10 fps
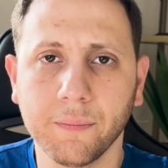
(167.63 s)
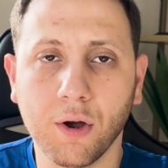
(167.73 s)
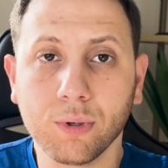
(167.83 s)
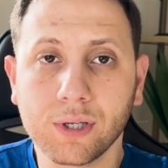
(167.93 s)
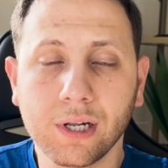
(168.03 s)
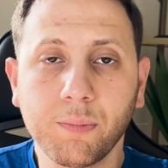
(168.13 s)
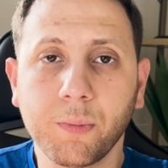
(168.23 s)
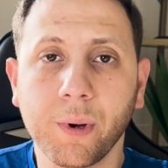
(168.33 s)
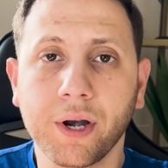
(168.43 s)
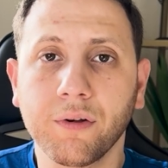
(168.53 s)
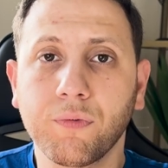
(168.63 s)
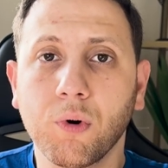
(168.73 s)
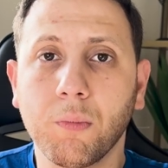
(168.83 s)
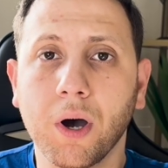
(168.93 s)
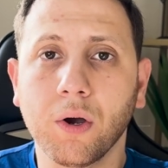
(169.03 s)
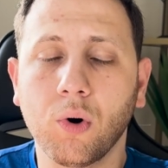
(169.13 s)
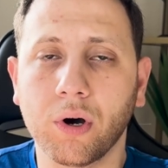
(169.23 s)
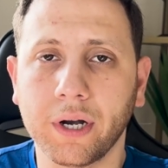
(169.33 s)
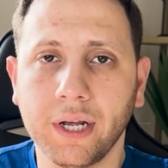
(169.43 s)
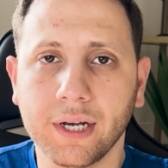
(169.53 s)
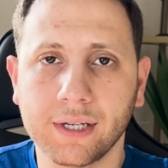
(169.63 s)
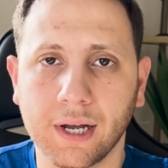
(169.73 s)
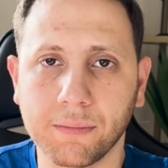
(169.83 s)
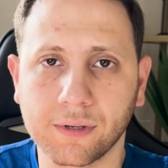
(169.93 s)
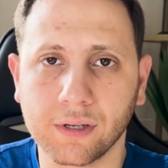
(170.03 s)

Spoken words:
I was still preparing for my ORE exams.